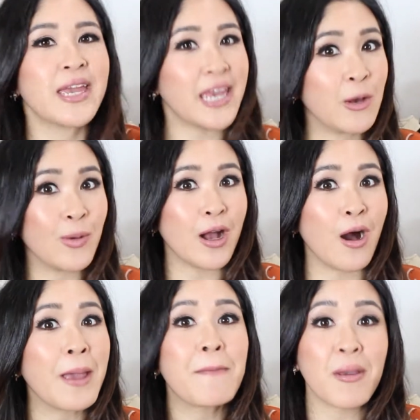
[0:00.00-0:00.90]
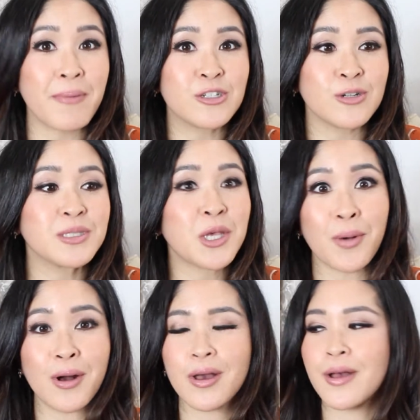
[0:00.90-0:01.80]
here we are in my bedroom, so
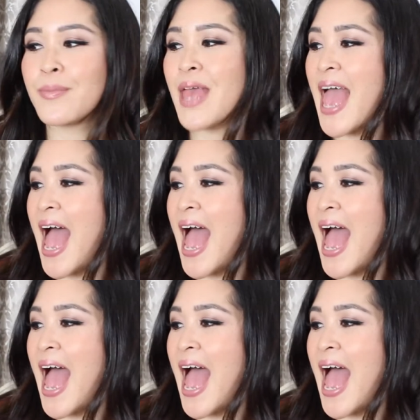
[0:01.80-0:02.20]
welcome.